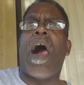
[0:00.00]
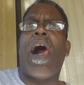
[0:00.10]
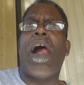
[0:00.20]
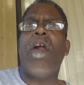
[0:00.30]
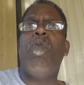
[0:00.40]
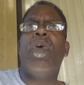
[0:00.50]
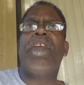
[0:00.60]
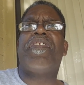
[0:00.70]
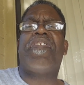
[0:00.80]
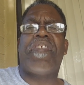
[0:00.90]
I
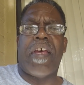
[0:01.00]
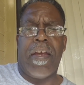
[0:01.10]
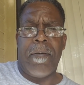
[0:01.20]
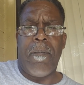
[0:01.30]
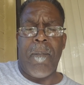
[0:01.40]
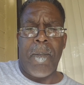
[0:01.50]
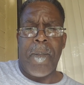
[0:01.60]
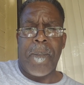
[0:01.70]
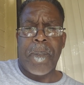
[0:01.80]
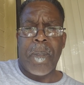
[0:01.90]
would say
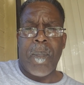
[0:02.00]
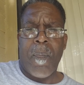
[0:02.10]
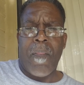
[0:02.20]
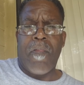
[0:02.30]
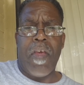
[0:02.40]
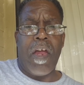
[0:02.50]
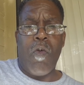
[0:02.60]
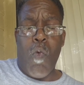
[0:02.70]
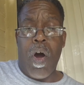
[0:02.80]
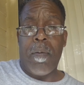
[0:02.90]

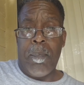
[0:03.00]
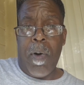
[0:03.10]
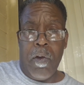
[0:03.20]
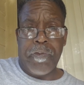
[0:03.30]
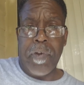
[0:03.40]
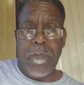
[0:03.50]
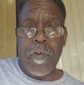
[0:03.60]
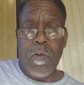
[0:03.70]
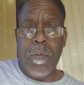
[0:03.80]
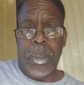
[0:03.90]
that what most of
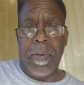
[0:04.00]
you